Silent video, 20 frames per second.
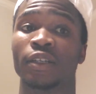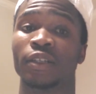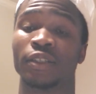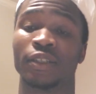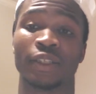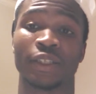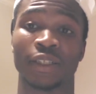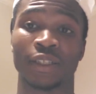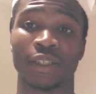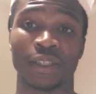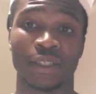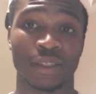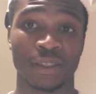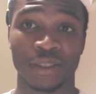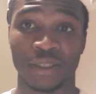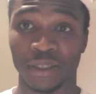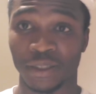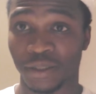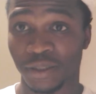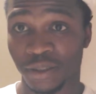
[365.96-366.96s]
the
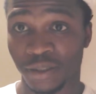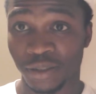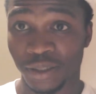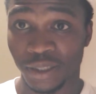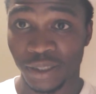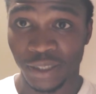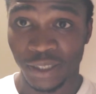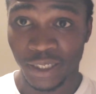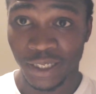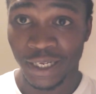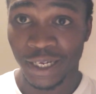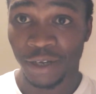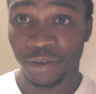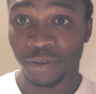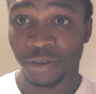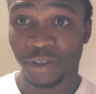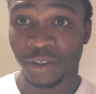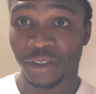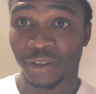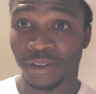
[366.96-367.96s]
nigga
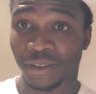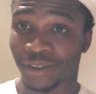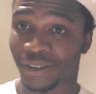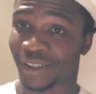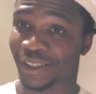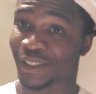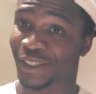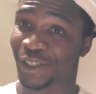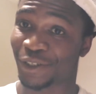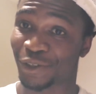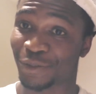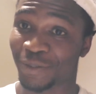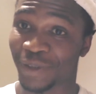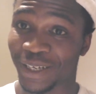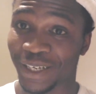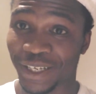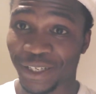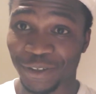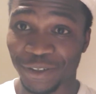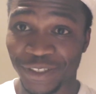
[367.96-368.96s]
out, excuse my
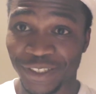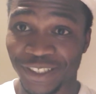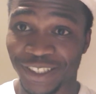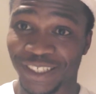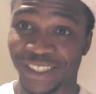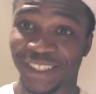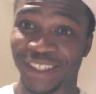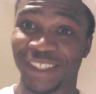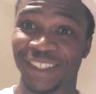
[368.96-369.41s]
language,